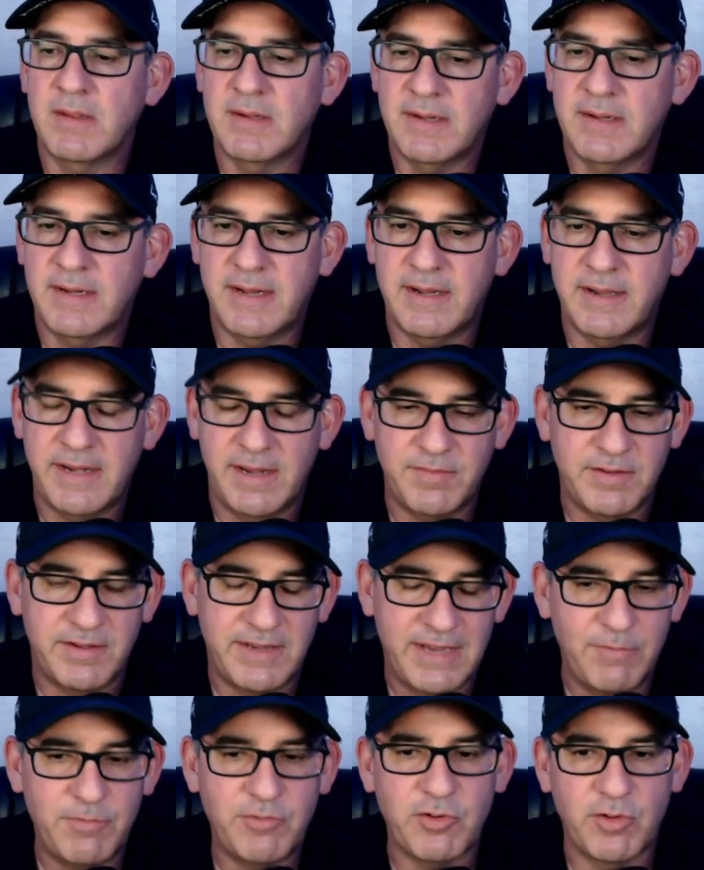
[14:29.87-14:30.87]
and the
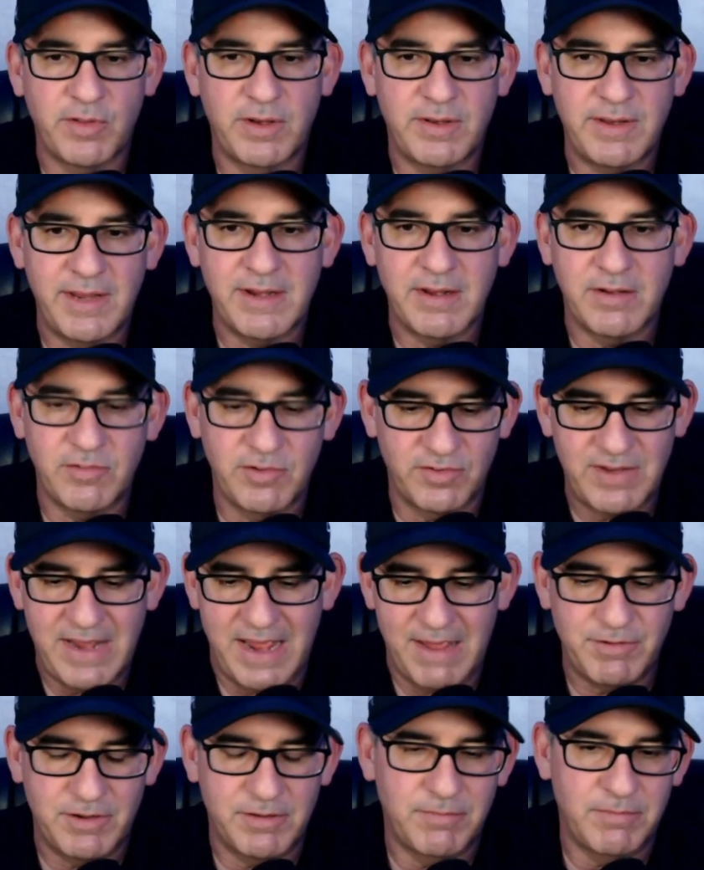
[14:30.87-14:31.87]
devs, so that they can just
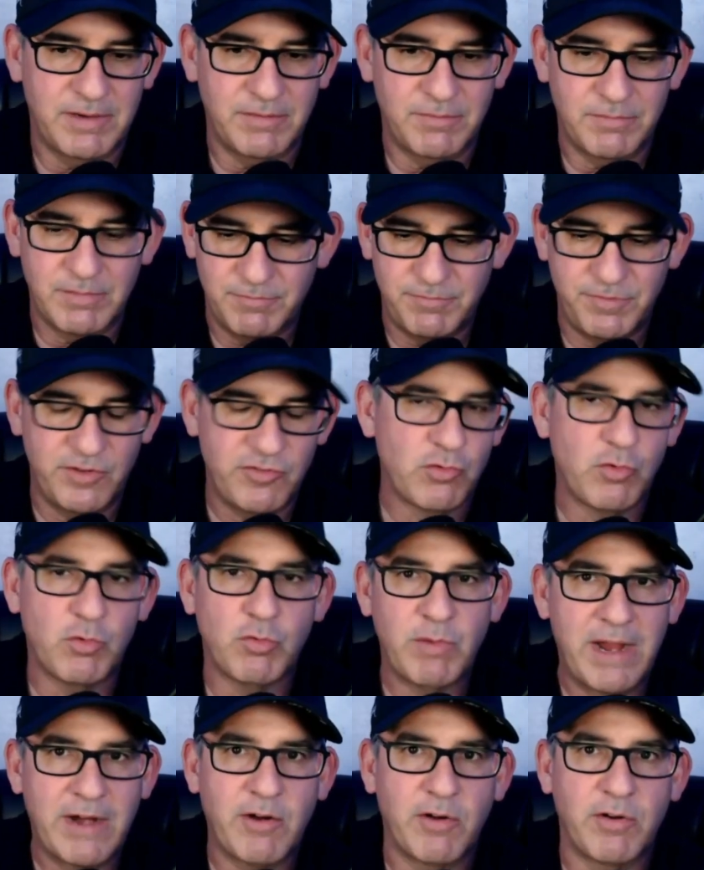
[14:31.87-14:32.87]
have a
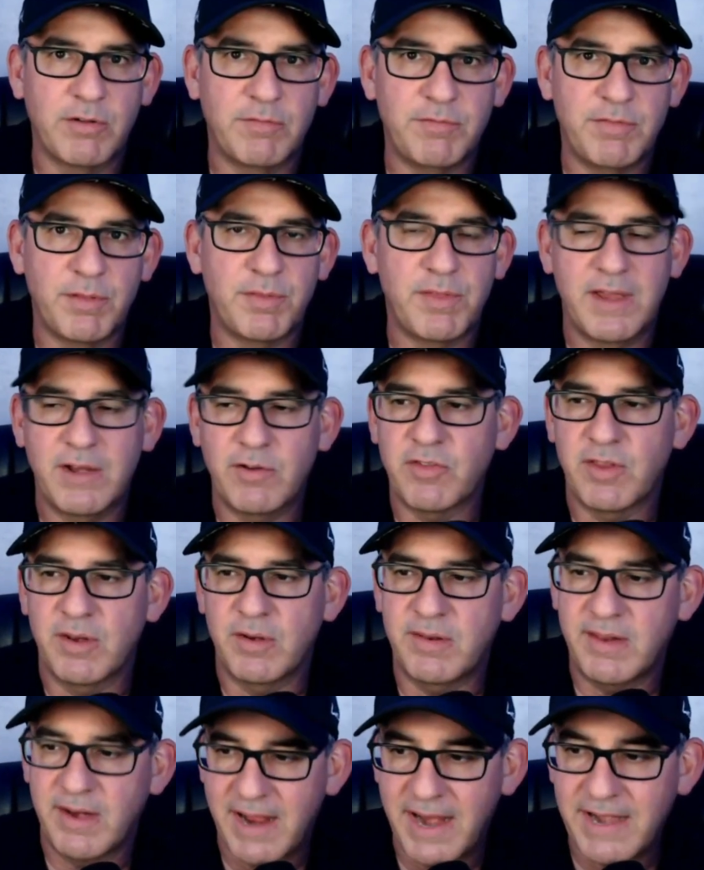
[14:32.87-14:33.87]
visual record of the things
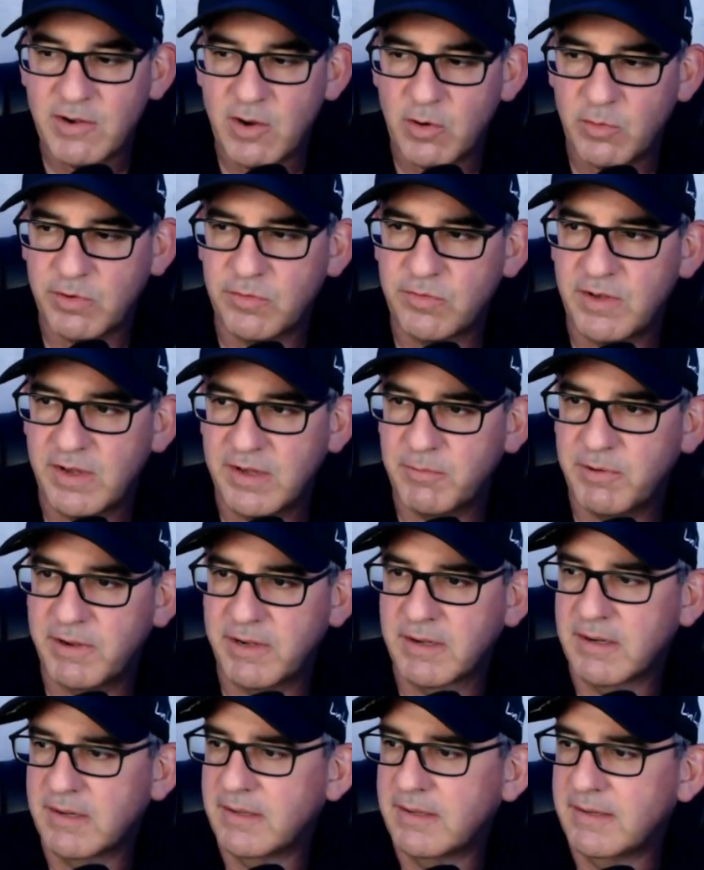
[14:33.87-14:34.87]
that I noticed
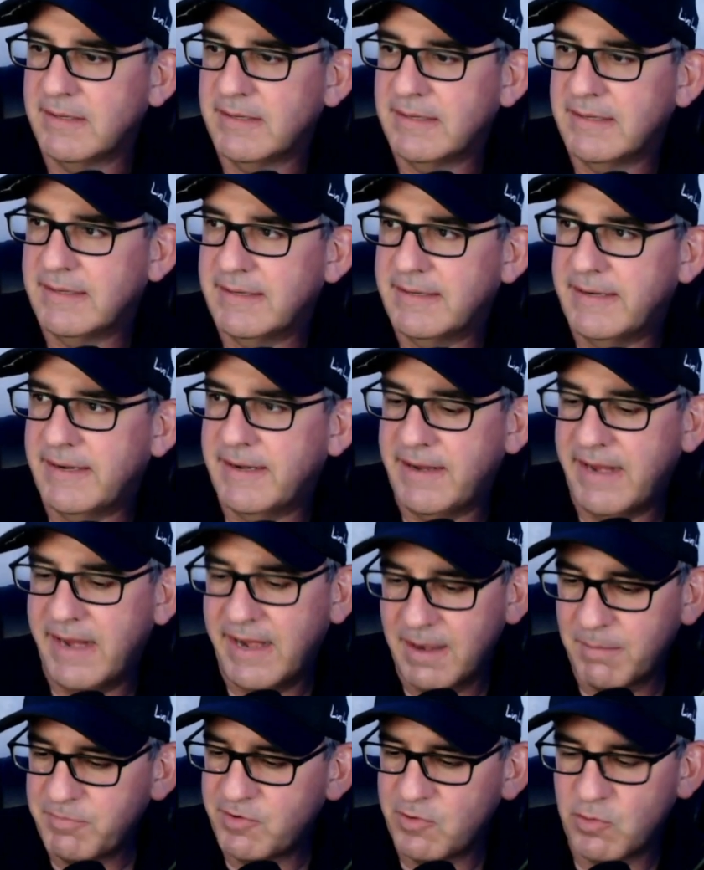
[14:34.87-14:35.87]
anyway.
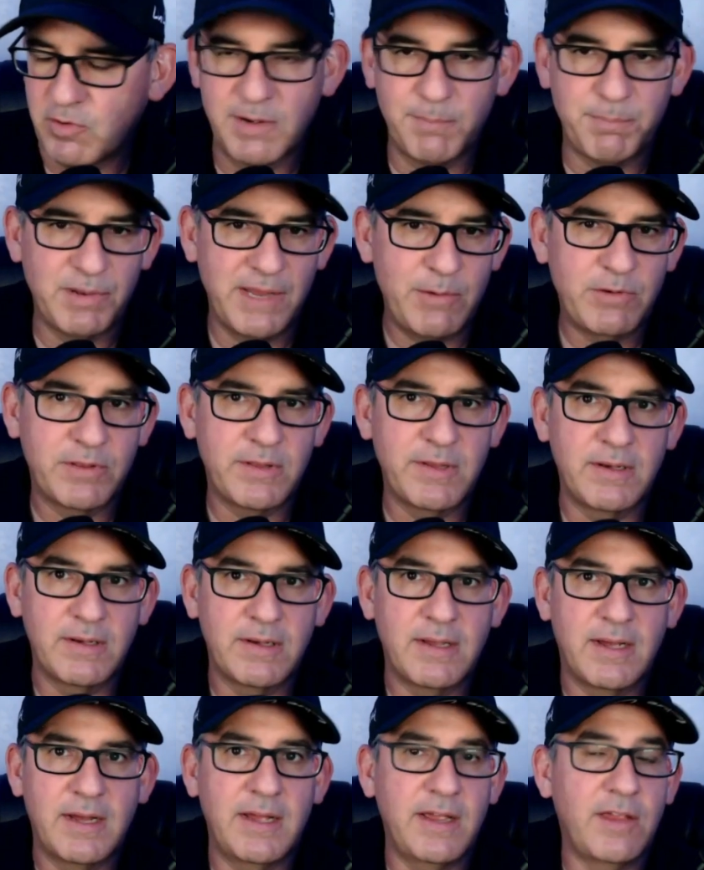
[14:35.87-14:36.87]
And I'm still going to play with it
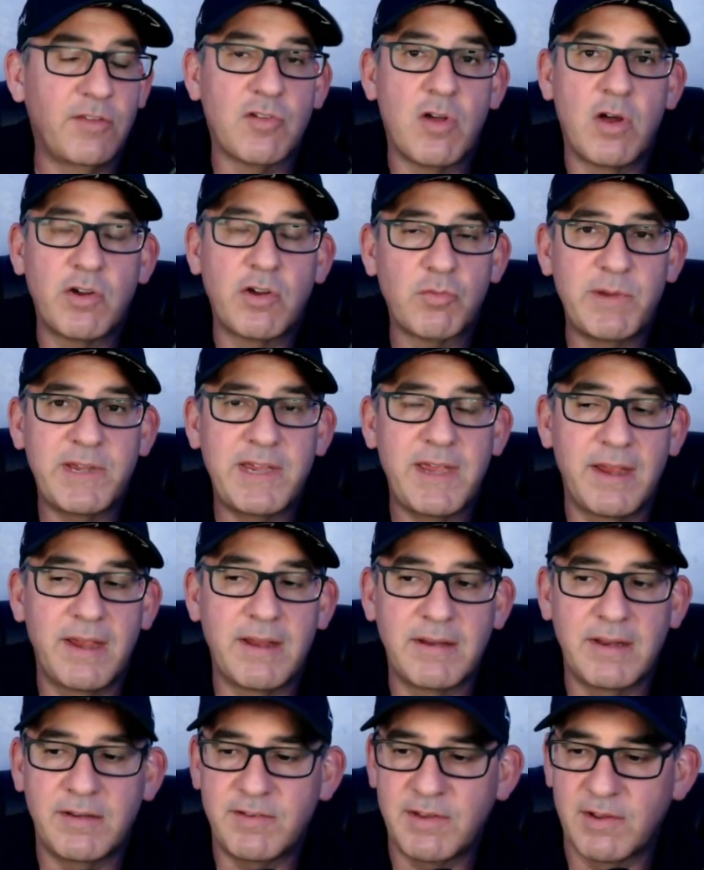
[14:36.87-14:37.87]
as long as we
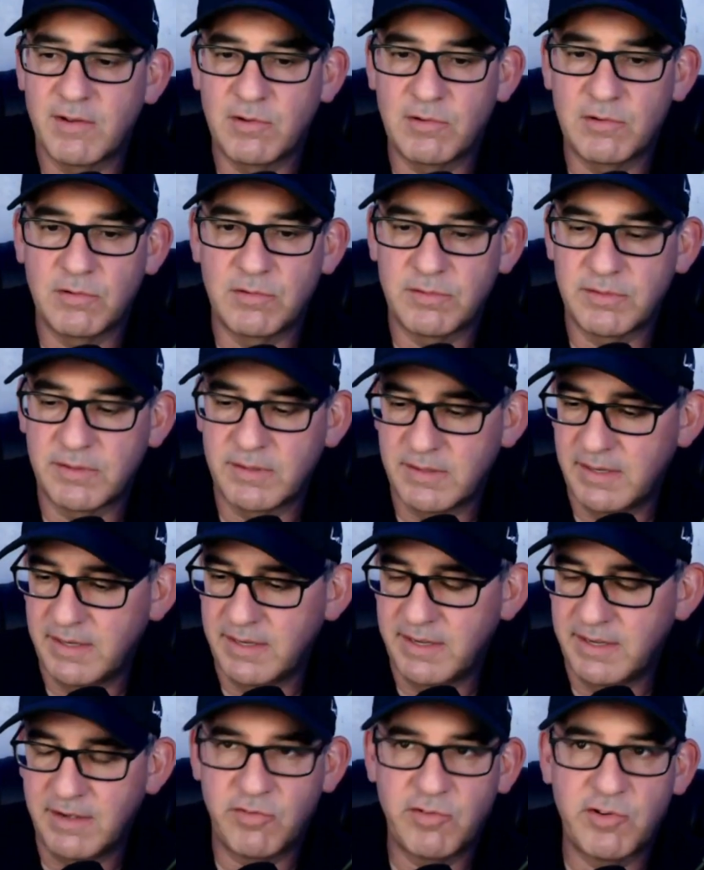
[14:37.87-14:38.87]
can until
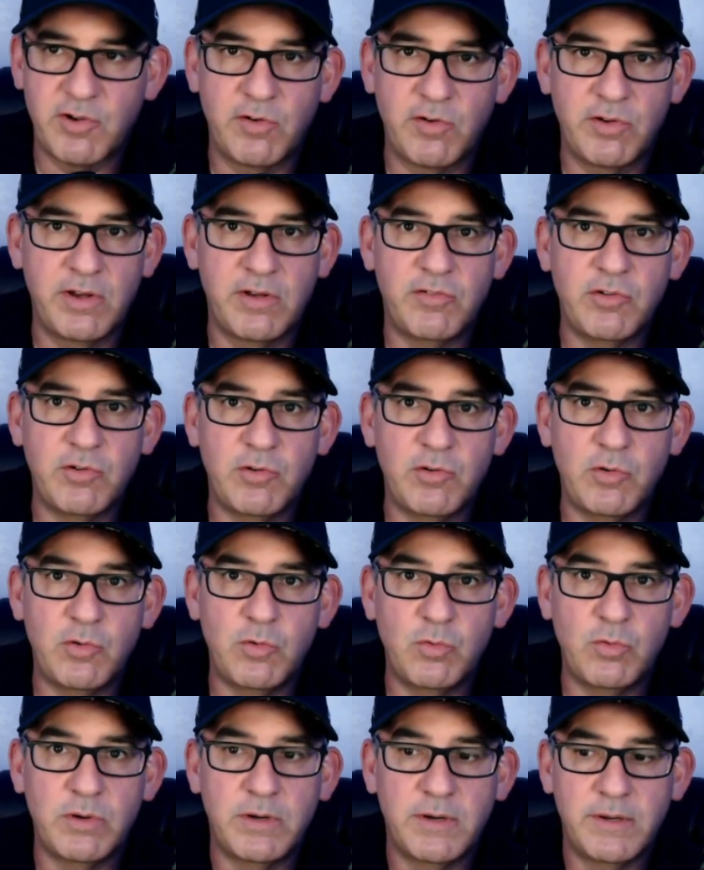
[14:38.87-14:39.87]
it gets turned
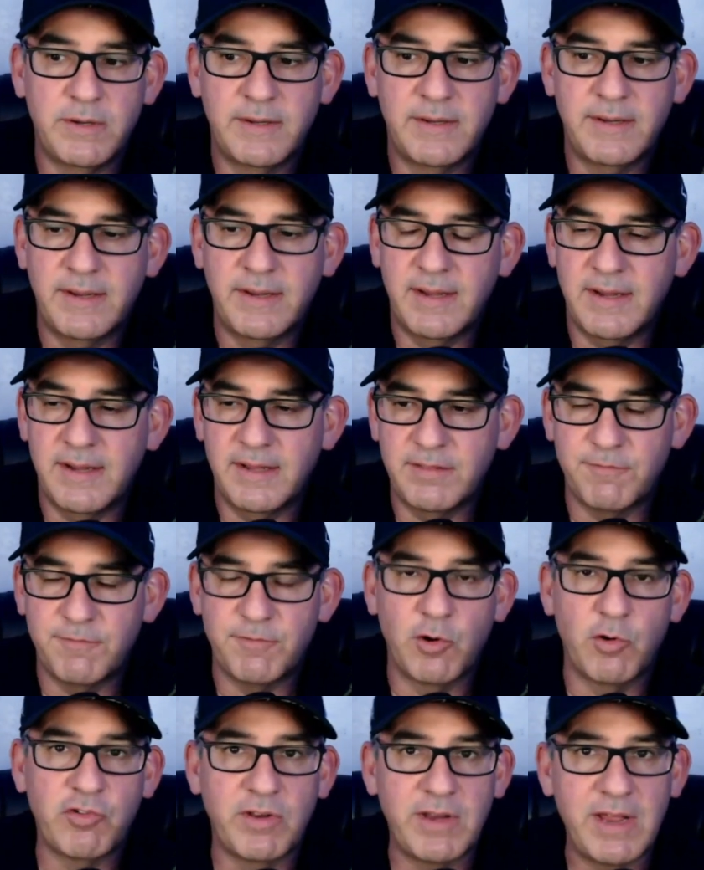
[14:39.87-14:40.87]
into the
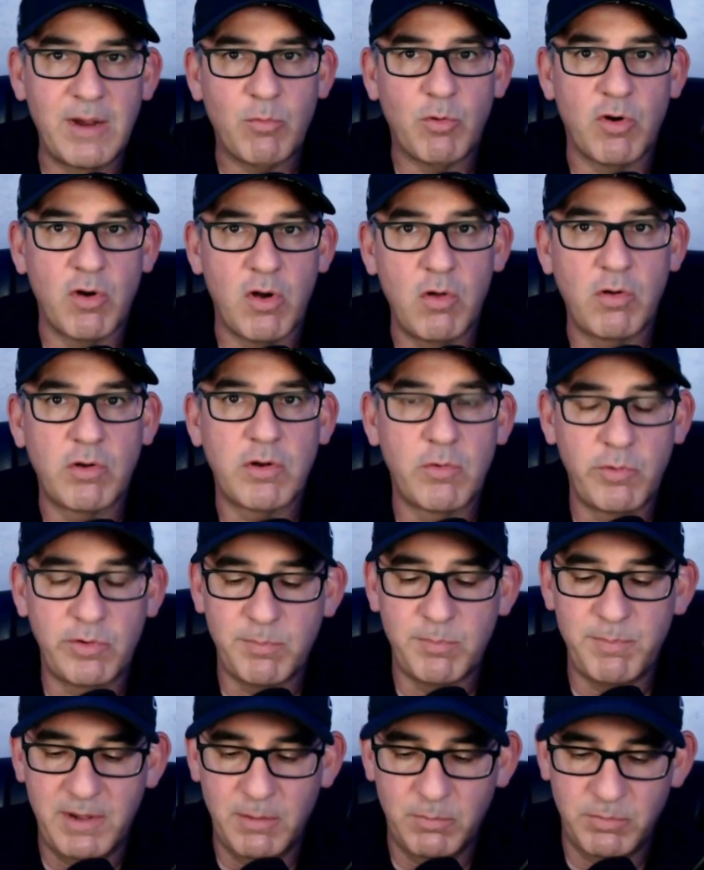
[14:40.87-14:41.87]
version that we're all going
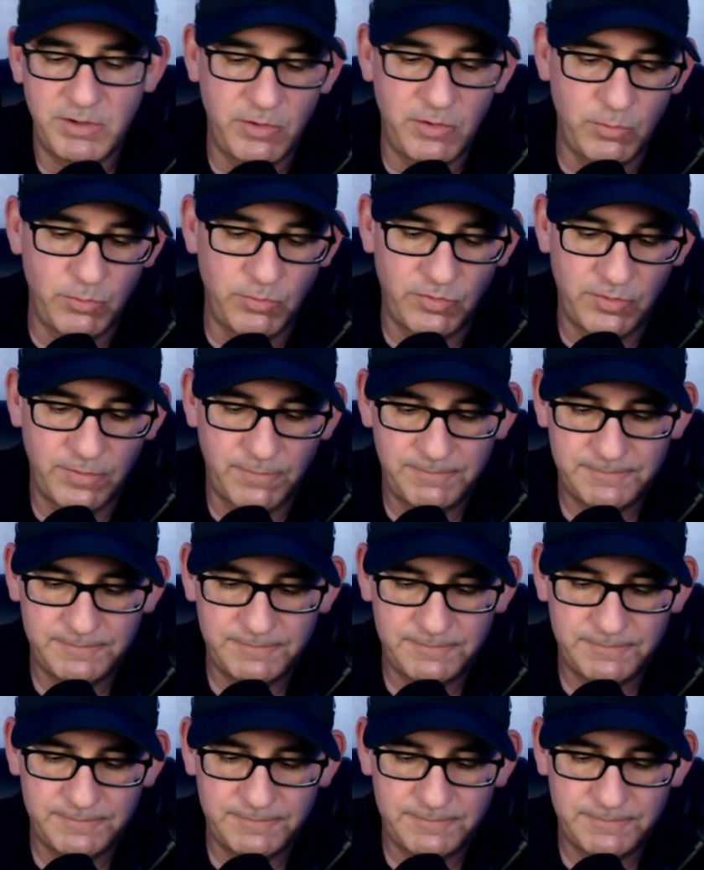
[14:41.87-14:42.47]
to be able to use.